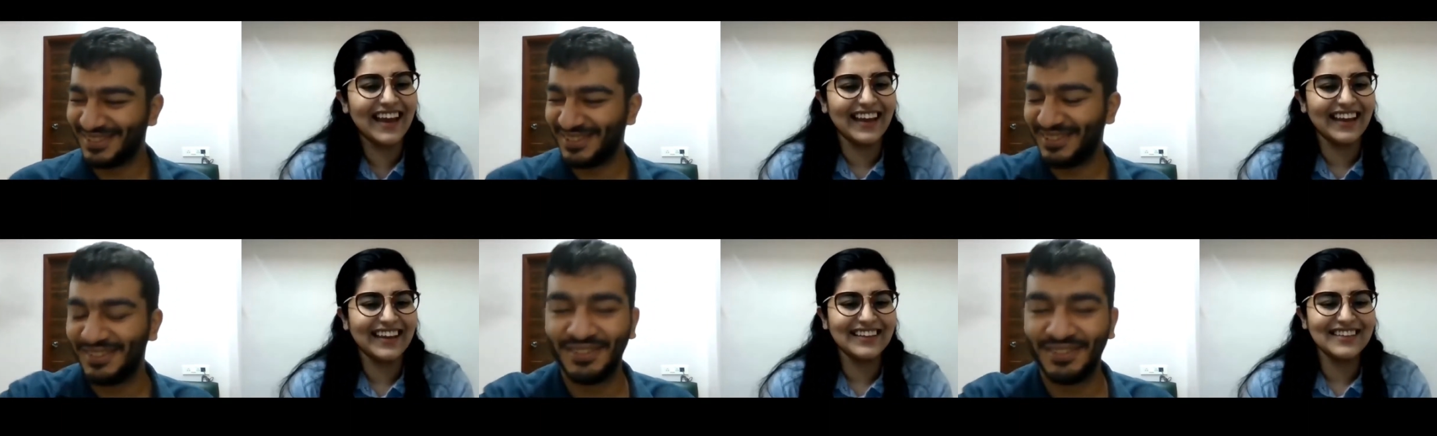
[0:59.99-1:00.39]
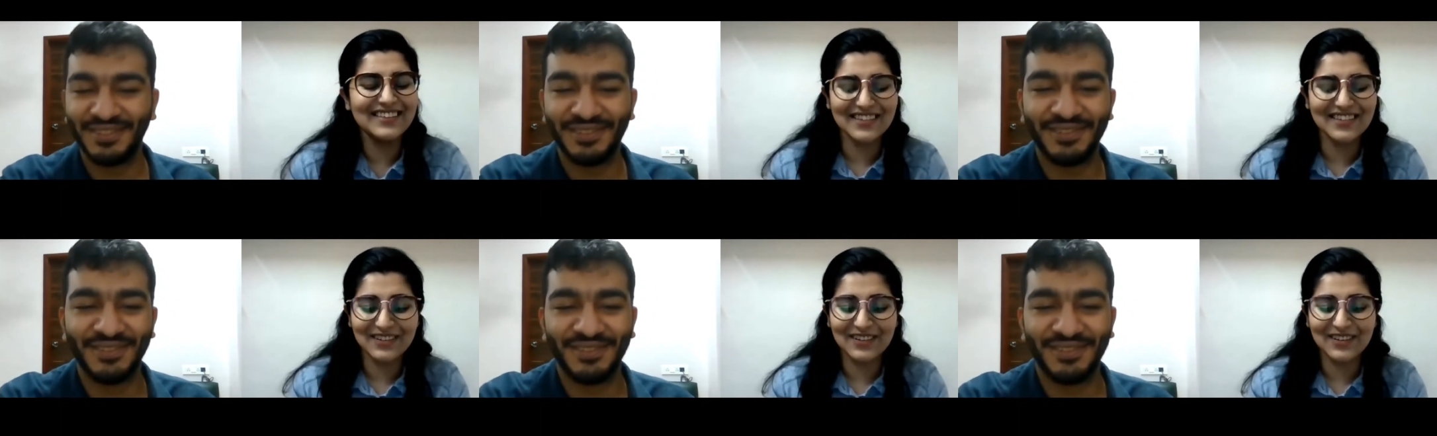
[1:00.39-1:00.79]
Speaker 1: right.
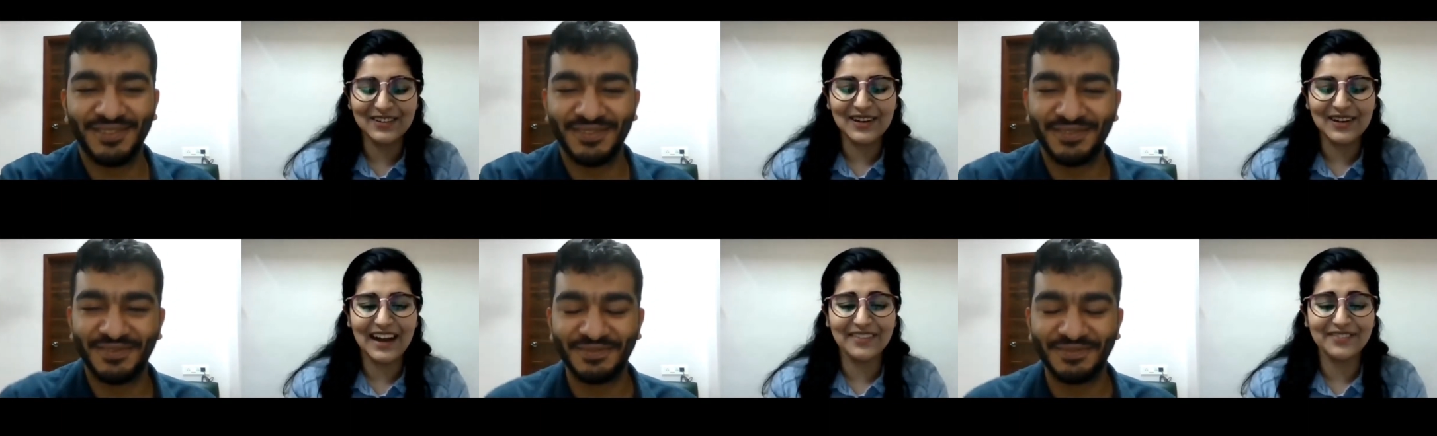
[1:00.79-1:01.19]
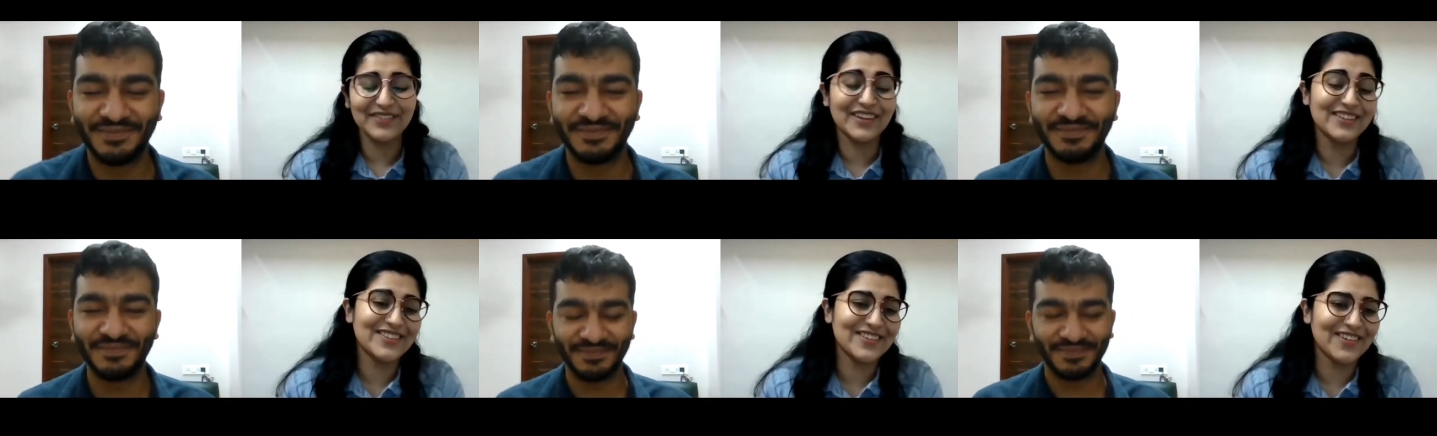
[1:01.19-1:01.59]
So our
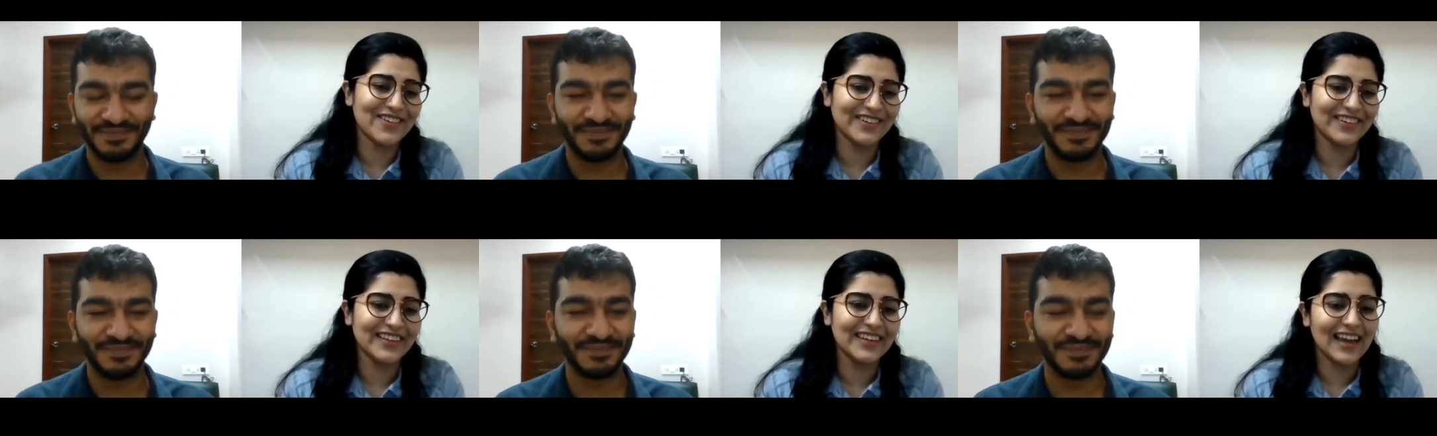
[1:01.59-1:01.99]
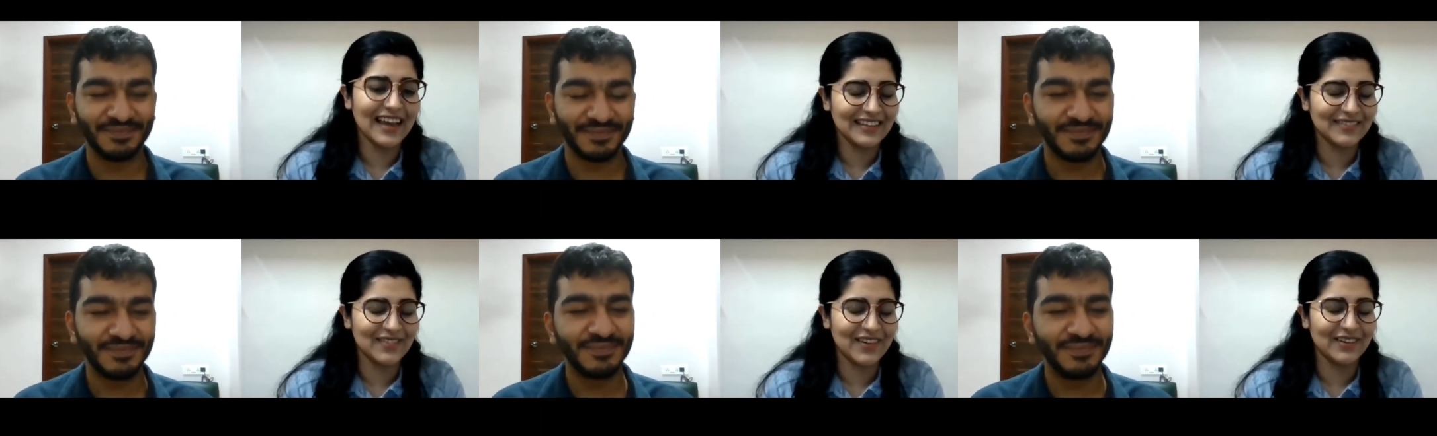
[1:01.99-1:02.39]
first story,
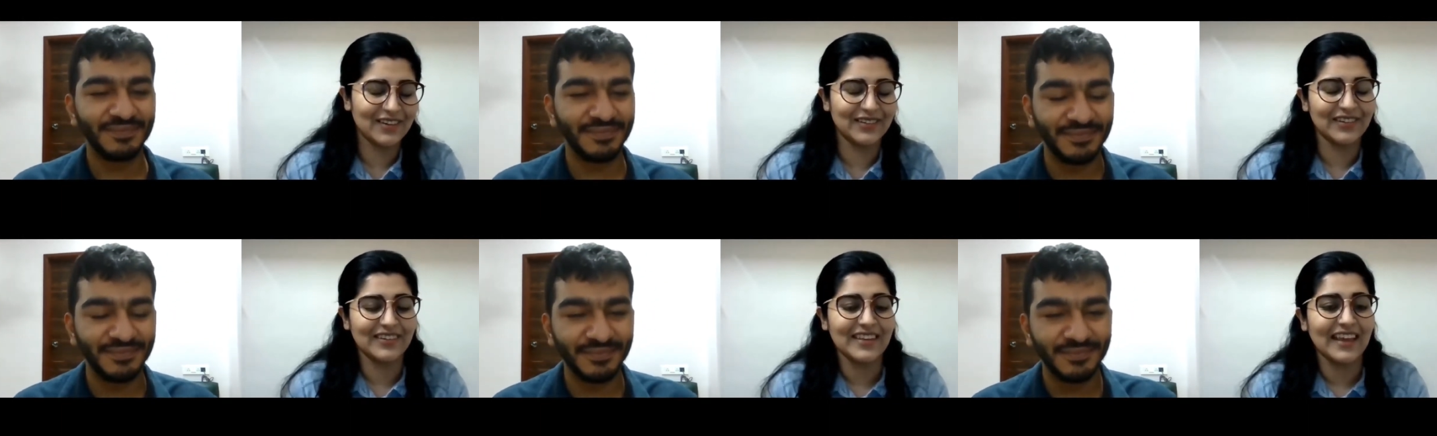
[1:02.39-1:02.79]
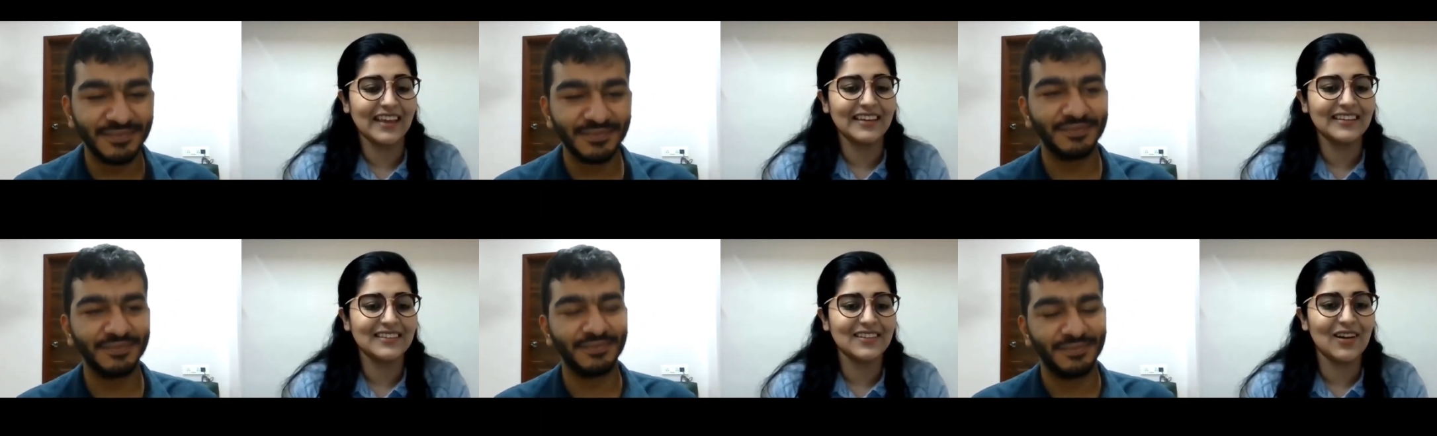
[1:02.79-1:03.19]
as Varun
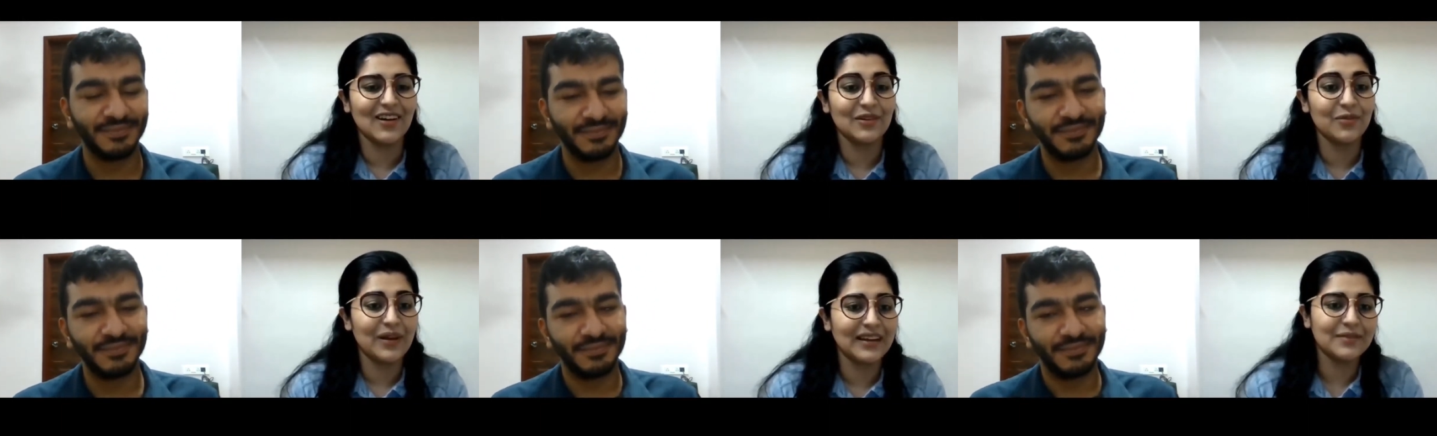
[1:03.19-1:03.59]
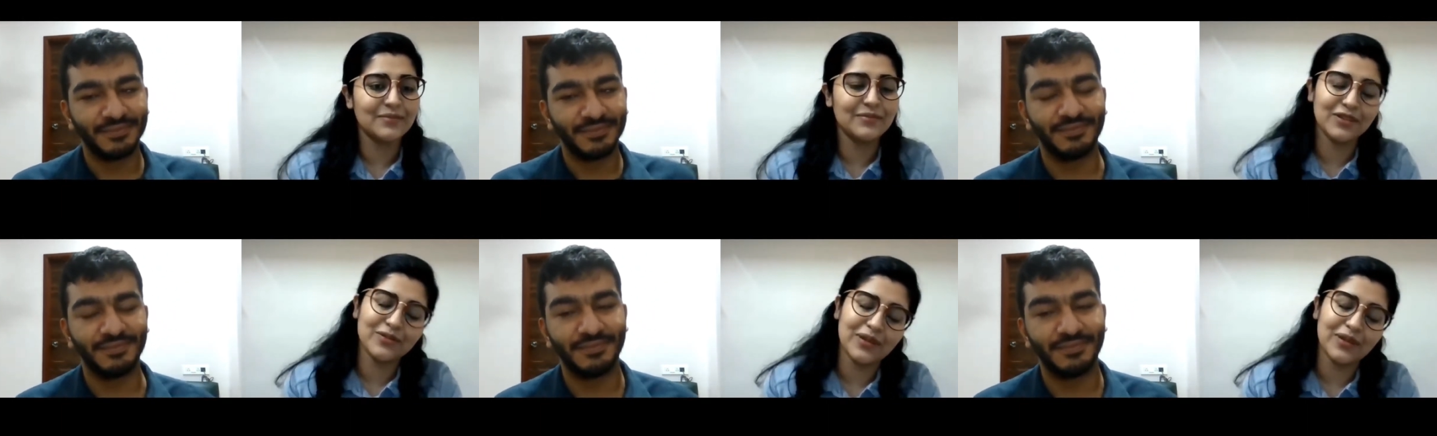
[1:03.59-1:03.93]
said, is called "Welcome to